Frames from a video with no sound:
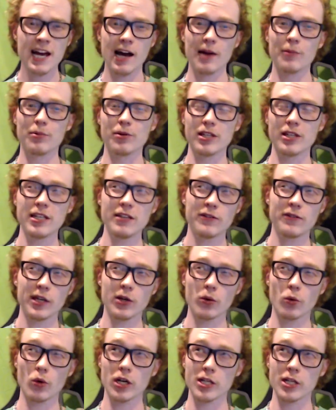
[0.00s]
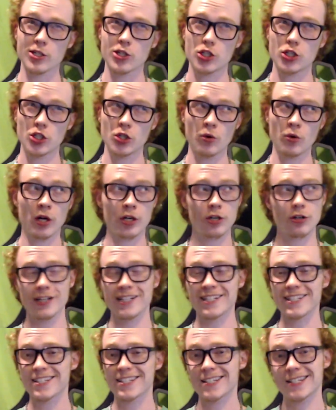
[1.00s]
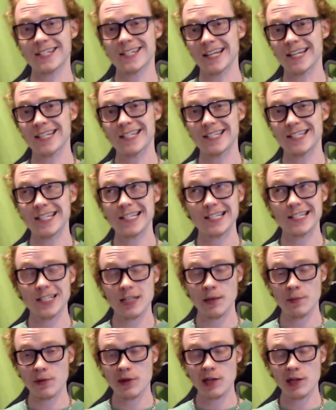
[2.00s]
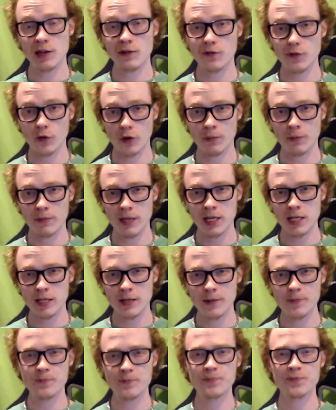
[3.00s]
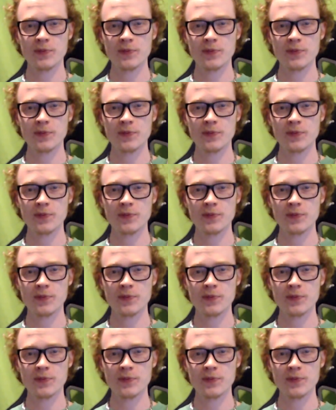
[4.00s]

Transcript: I believe it was $260 something for me.